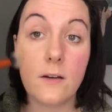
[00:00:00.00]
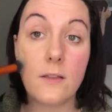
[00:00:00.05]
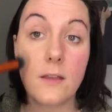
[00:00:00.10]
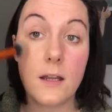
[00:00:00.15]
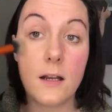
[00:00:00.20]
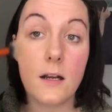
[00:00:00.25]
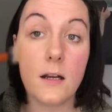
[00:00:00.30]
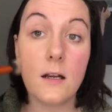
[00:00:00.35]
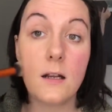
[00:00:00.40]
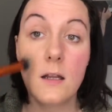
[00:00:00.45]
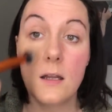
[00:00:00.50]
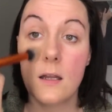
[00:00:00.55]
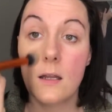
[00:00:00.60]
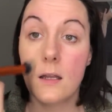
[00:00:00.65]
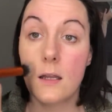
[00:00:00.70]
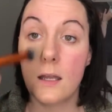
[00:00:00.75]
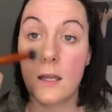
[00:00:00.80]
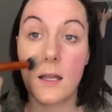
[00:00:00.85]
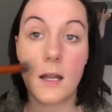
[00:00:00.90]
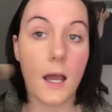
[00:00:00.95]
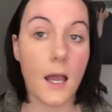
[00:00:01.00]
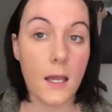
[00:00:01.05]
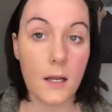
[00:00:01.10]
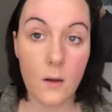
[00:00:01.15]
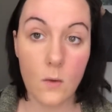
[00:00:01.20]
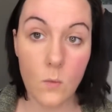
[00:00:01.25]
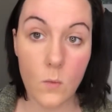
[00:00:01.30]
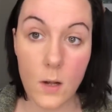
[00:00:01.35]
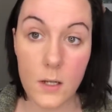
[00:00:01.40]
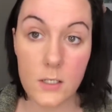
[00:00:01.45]
there, and I
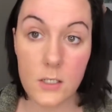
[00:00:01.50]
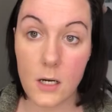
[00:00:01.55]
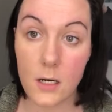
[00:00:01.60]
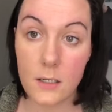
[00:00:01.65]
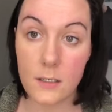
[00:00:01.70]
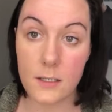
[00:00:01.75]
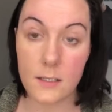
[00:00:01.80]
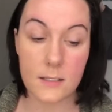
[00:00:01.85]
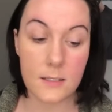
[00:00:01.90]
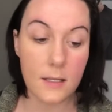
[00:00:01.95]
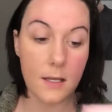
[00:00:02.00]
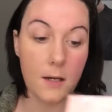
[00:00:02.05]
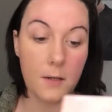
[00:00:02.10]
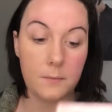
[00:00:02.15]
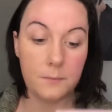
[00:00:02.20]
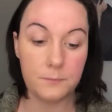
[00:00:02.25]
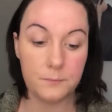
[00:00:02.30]
don't want darkness there.